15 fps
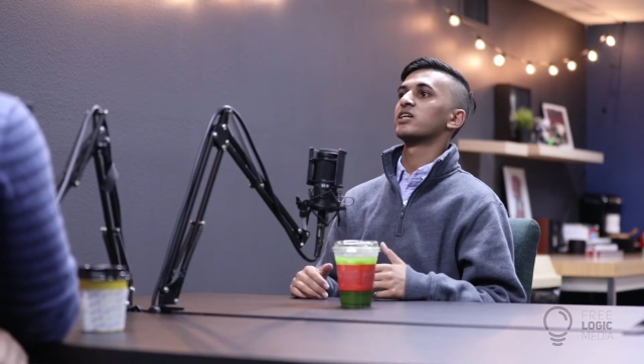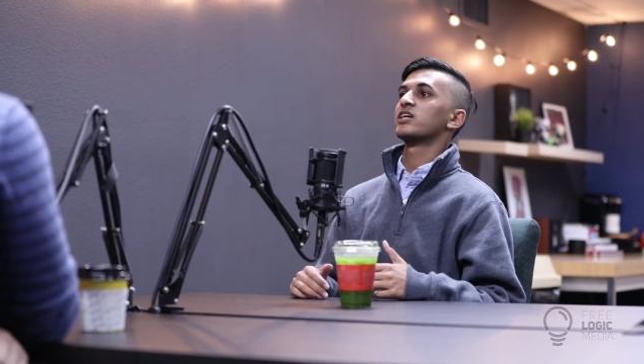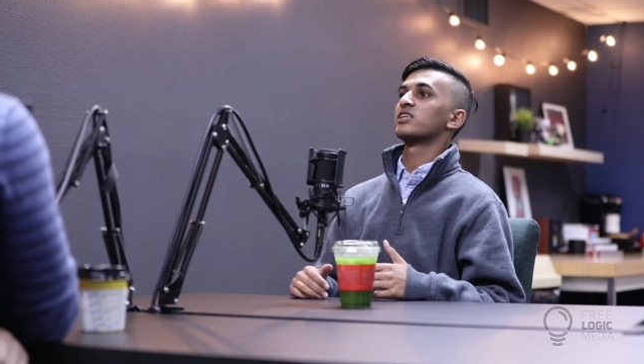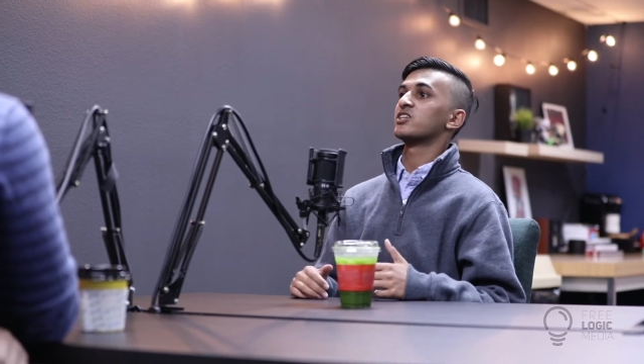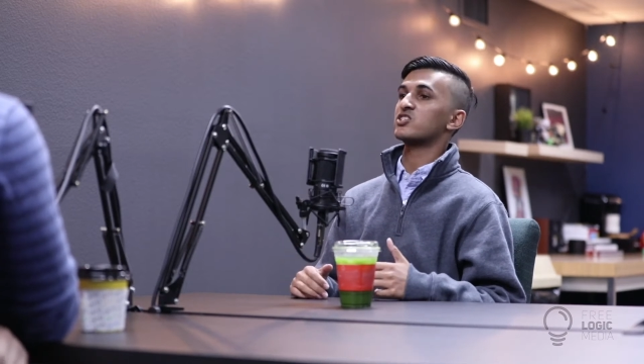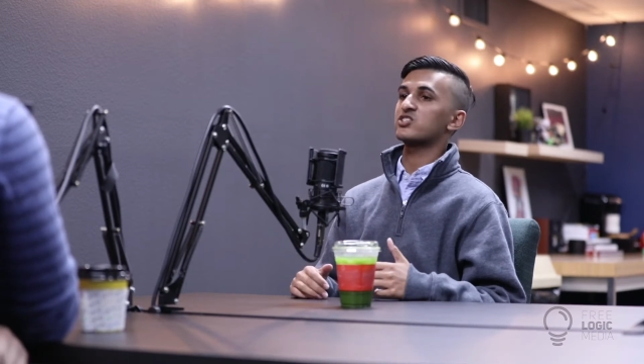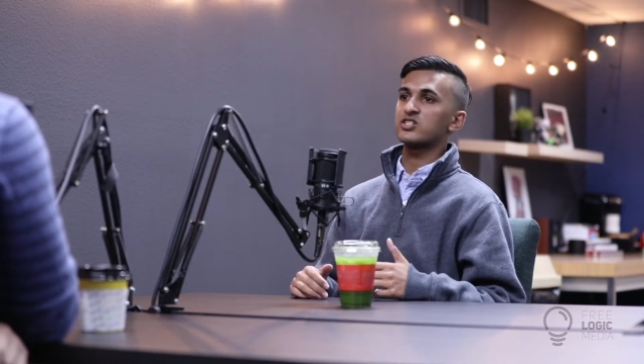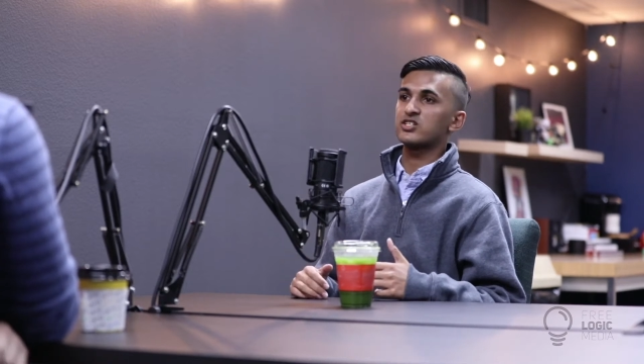
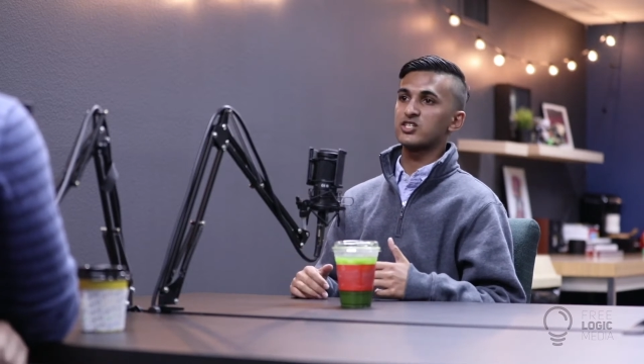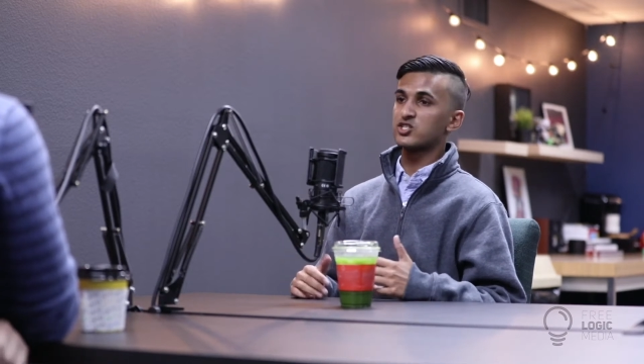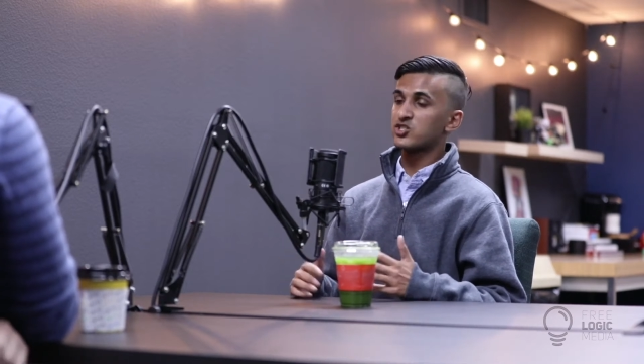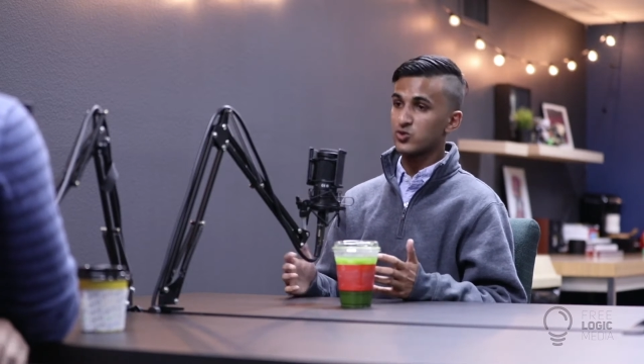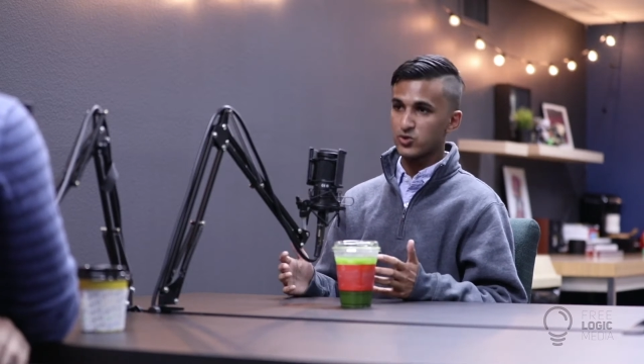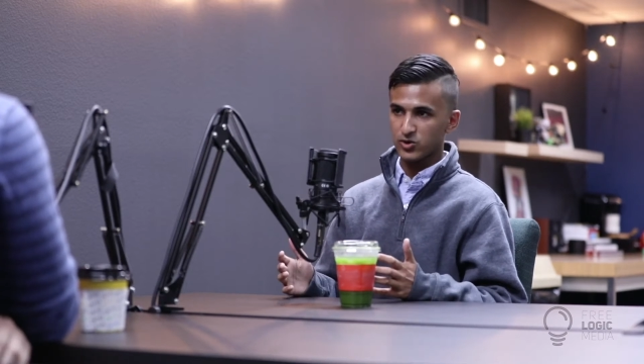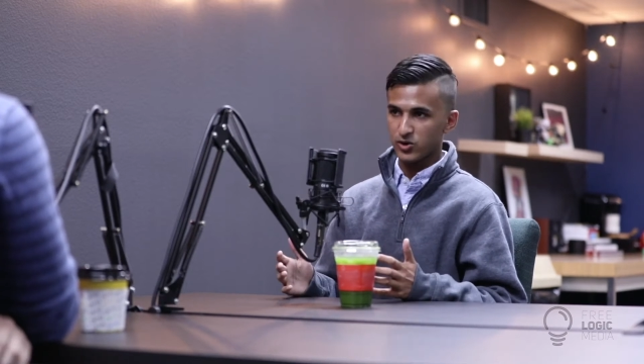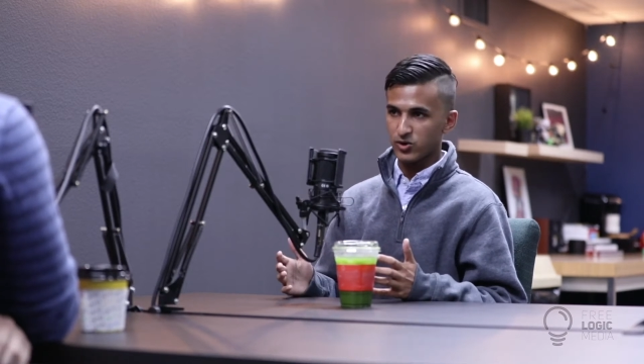the
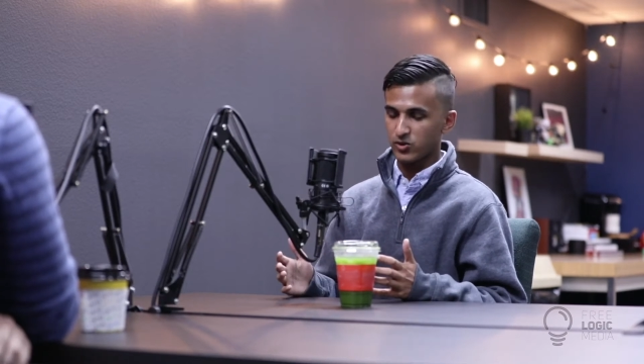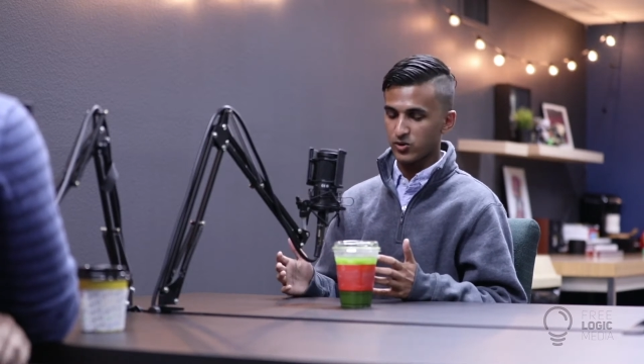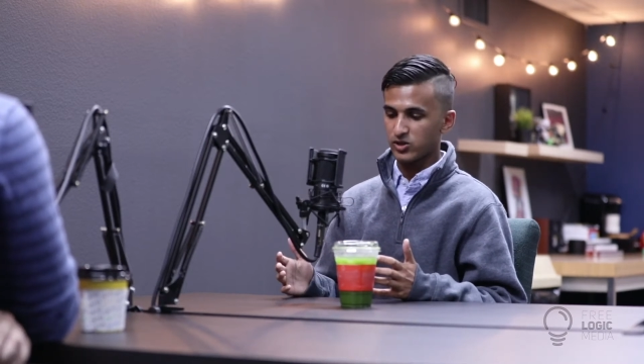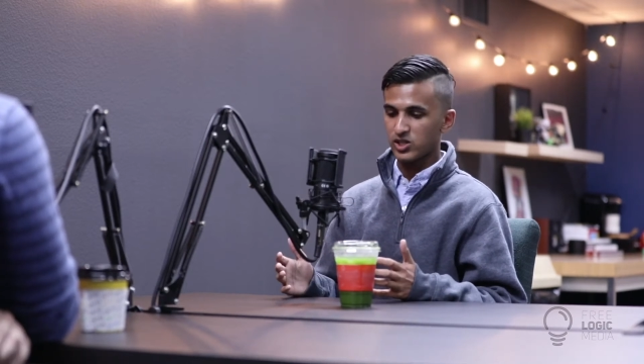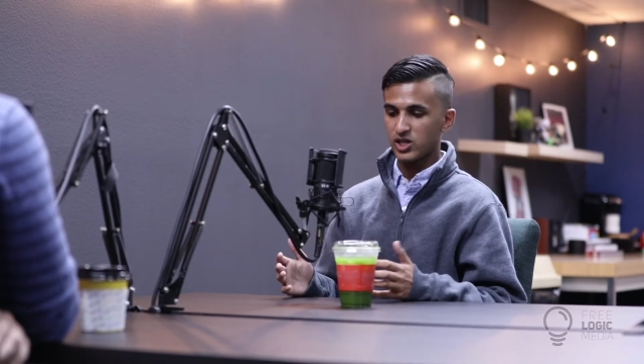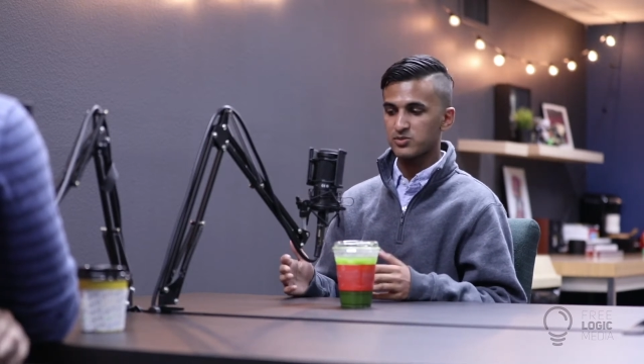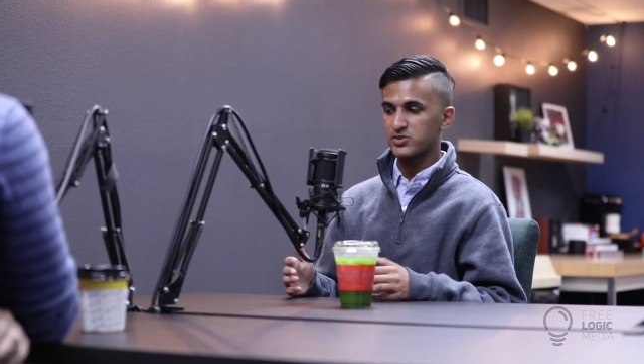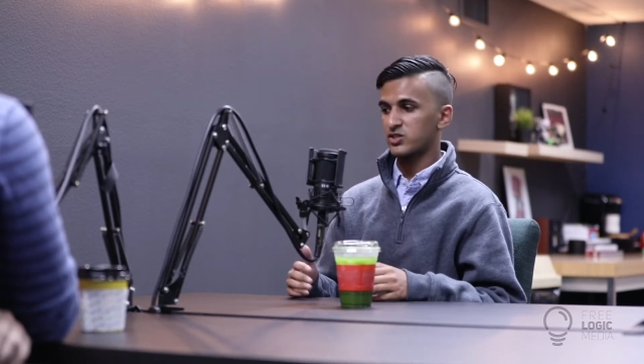student
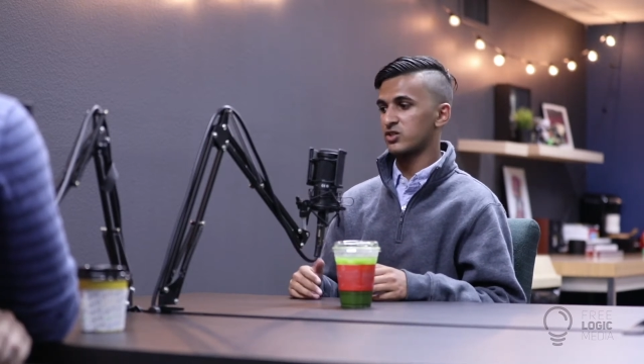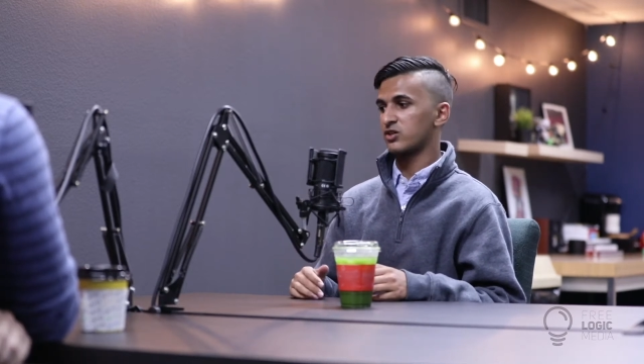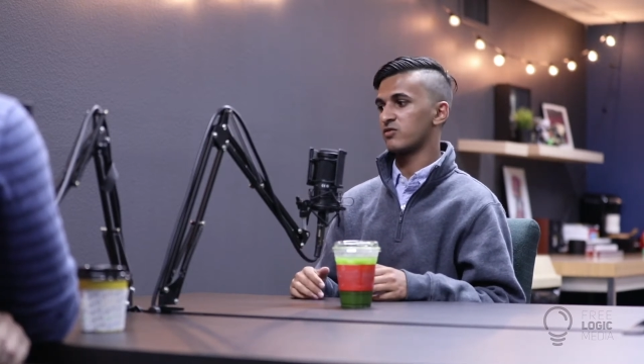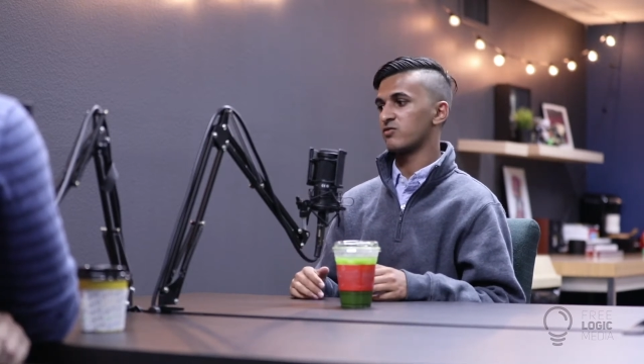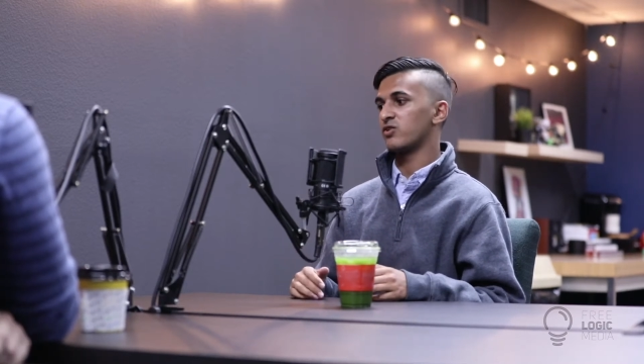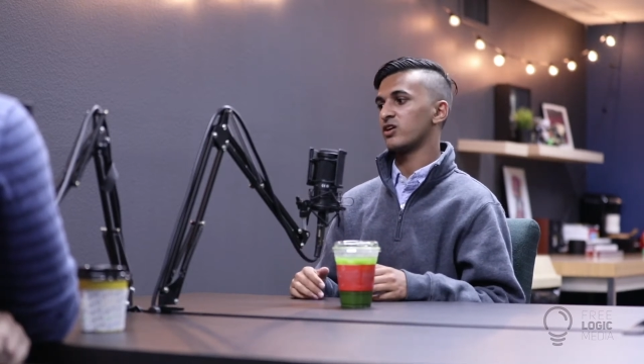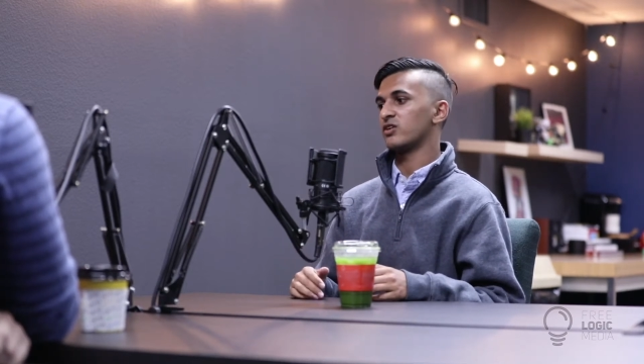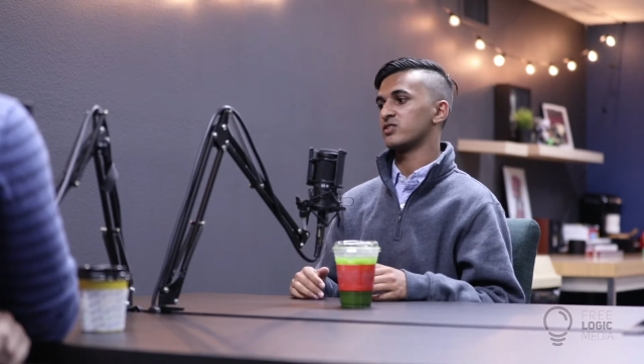clubs that they're
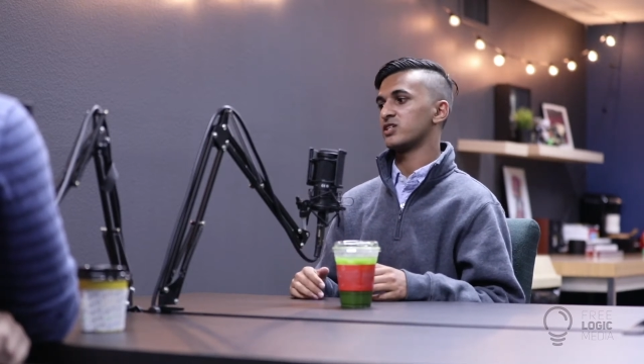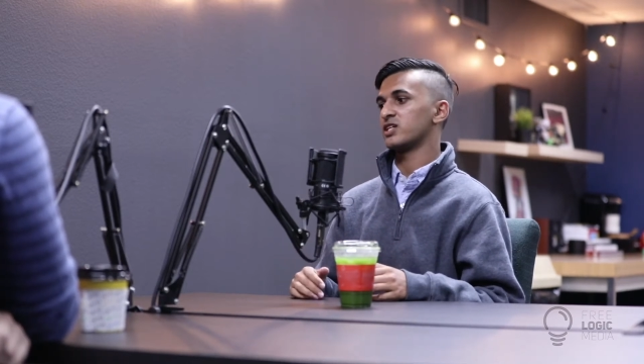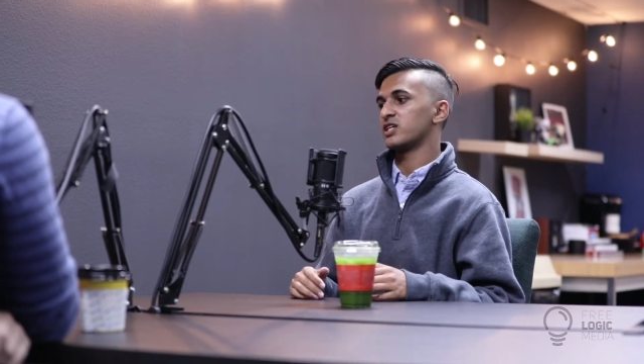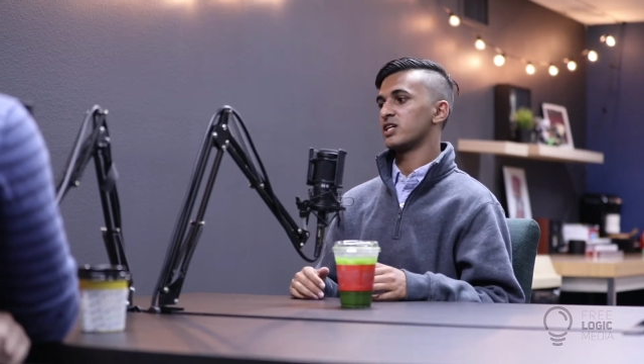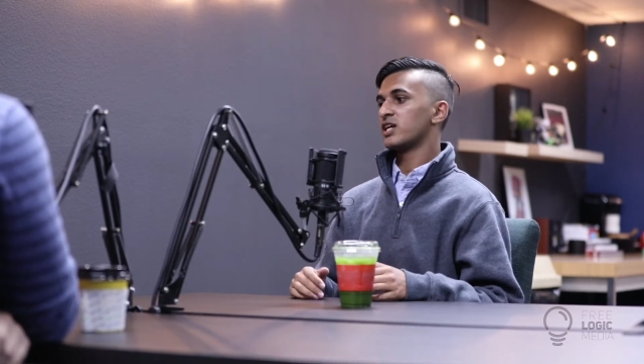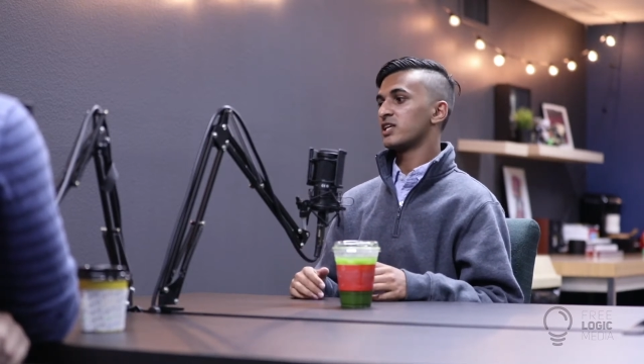involved in.